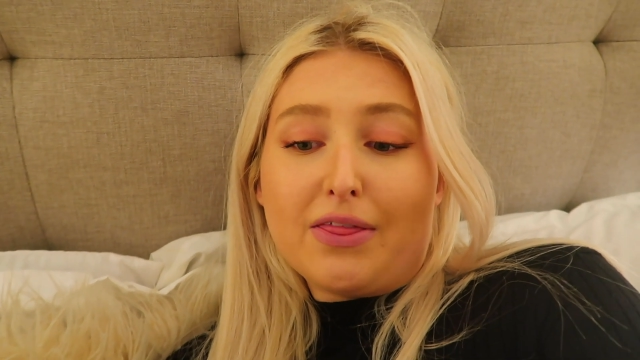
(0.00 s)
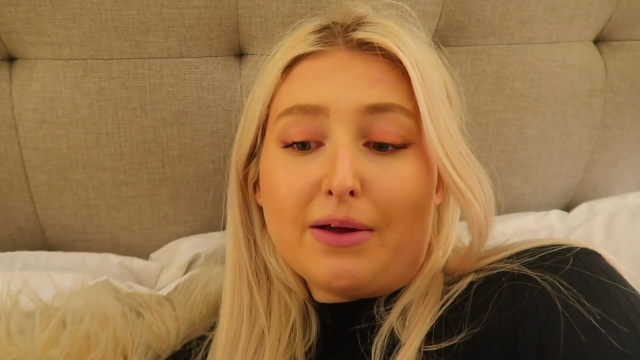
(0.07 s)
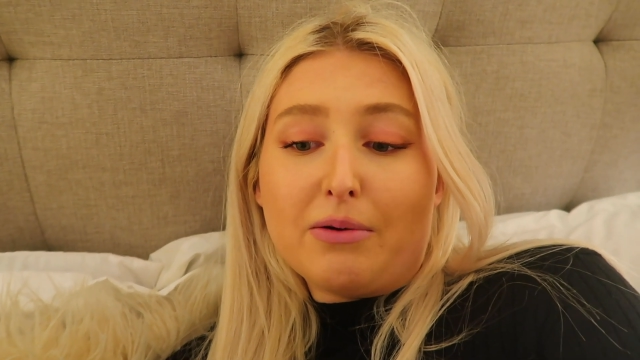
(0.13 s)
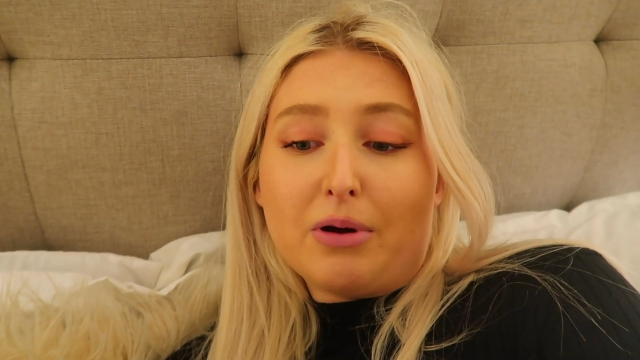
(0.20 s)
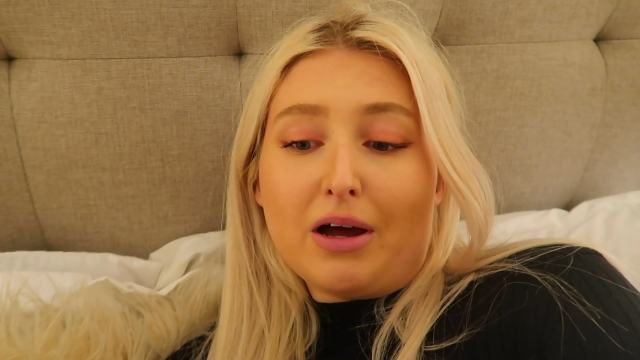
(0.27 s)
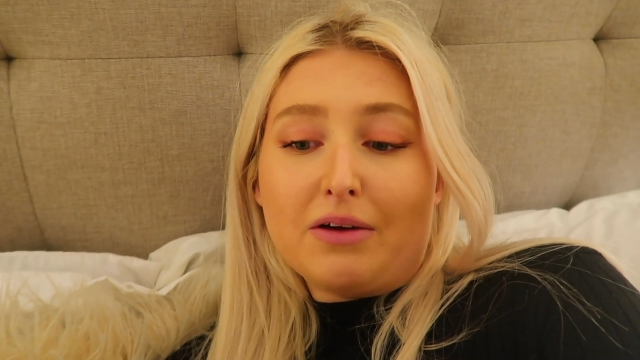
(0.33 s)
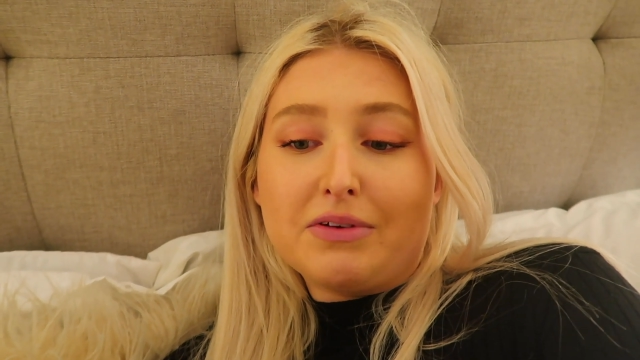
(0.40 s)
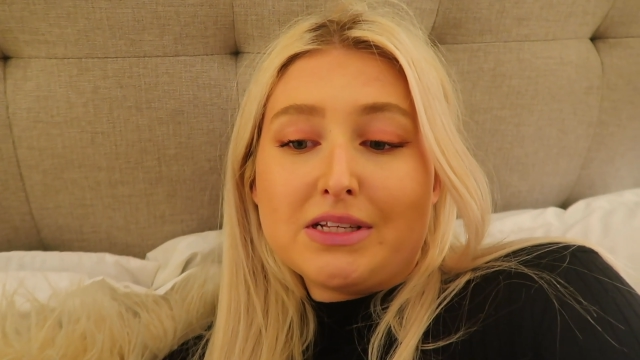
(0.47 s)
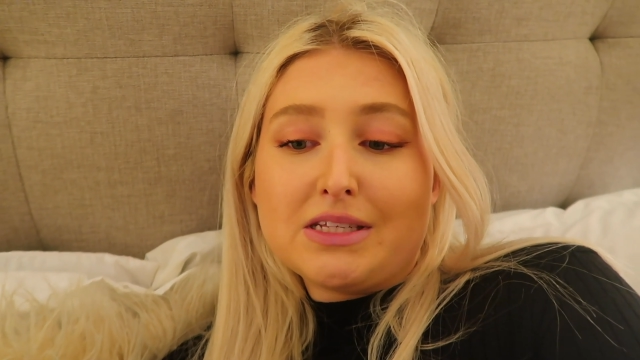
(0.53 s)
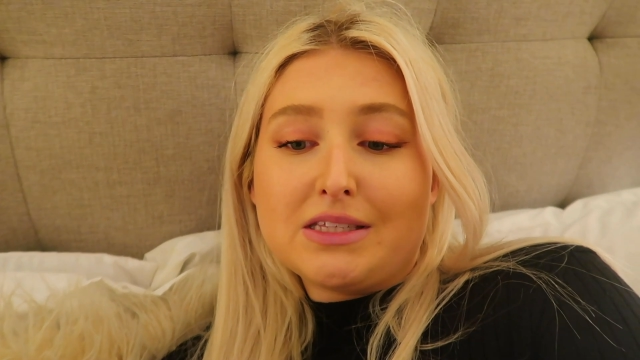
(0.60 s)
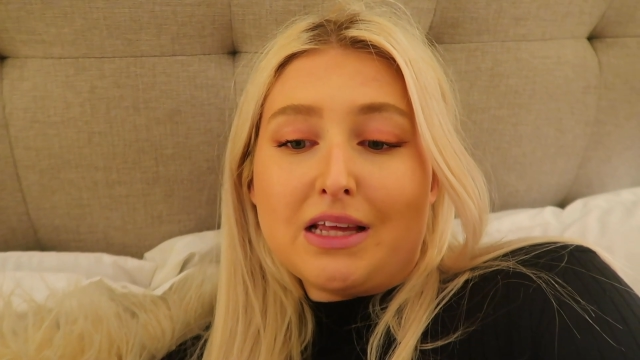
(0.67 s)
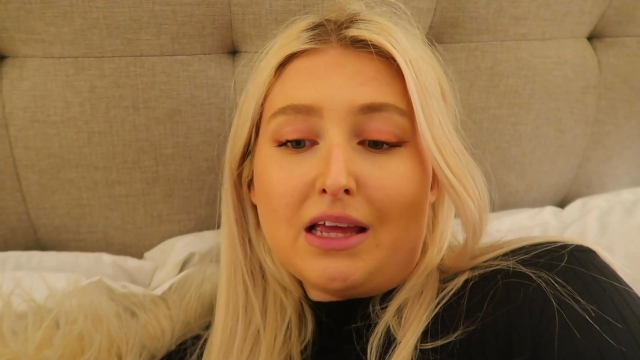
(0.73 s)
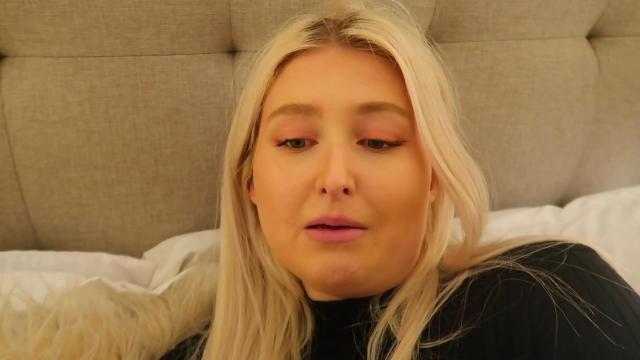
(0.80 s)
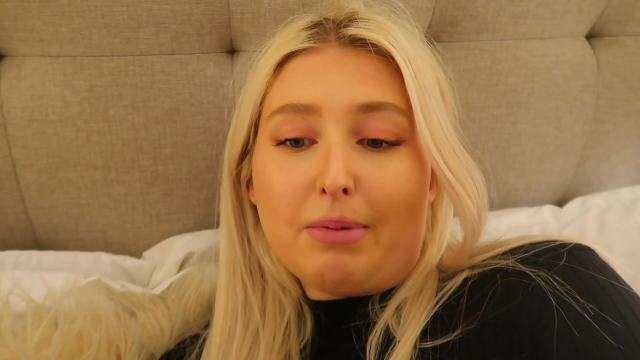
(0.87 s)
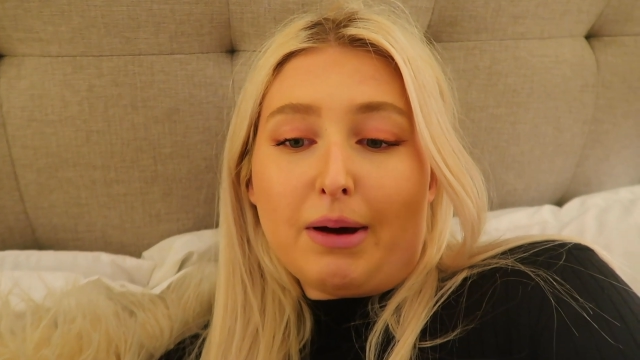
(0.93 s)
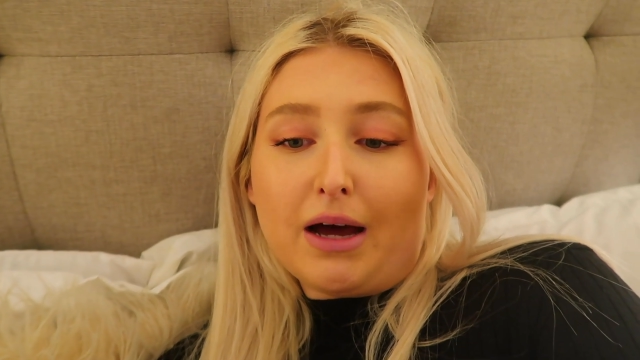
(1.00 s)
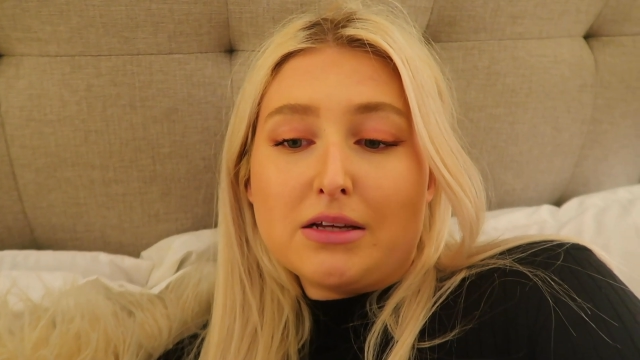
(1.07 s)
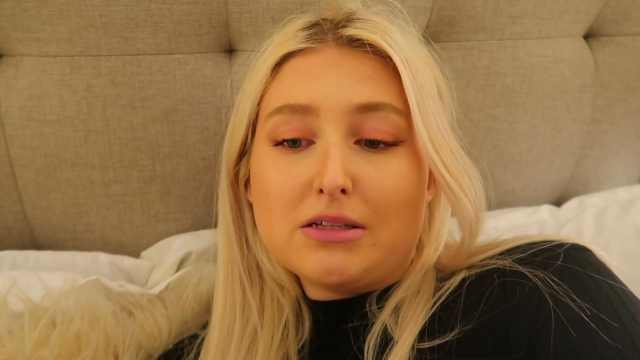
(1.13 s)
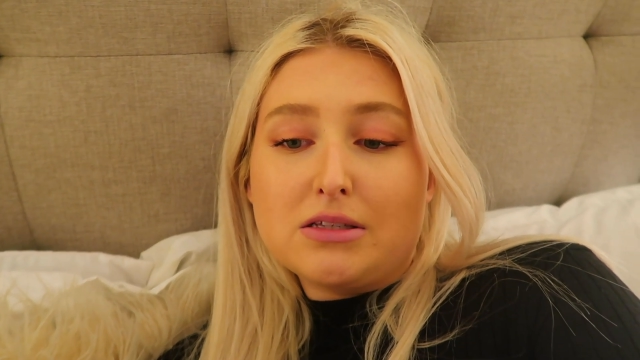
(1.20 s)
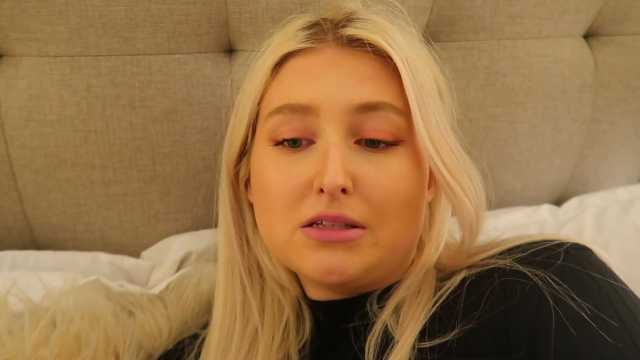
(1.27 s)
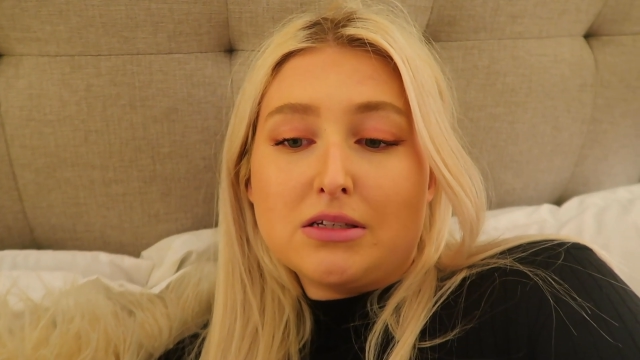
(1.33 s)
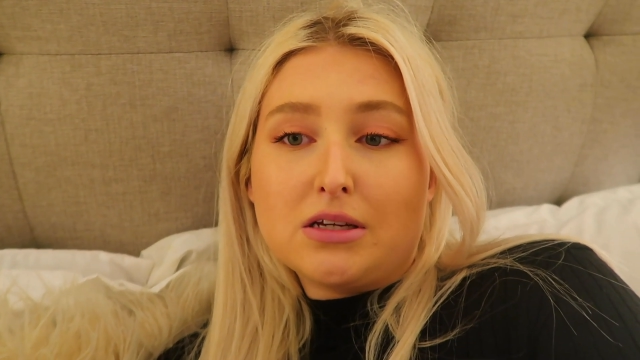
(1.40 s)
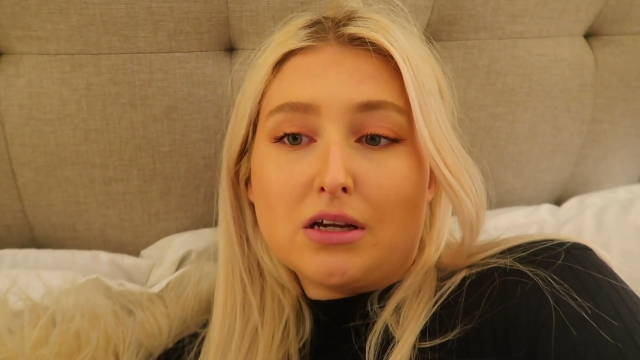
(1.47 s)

I think we're having sea bass